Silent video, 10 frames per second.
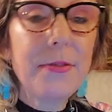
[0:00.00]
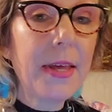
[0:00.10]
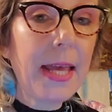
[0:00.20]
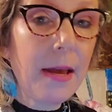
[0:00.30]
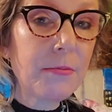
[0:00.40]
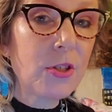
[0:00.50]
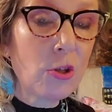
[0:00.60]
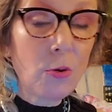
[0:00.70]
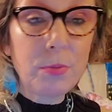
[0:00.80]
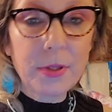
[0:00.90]
they came
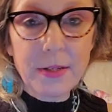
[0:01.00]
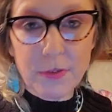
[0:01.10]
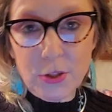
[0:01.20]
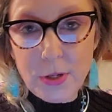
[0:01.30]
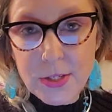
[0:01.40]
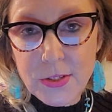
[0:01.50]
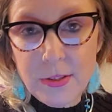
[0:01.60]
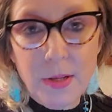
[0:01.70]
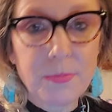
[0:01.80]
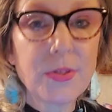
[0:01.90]
to know believe or trust
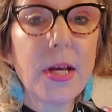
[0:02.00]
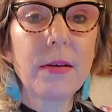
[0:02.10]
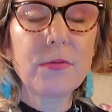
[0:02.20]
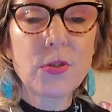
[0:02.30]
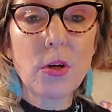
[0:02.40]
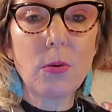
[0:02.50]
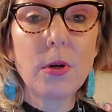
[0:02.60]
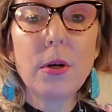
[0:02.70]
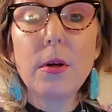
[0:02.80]
in themselves so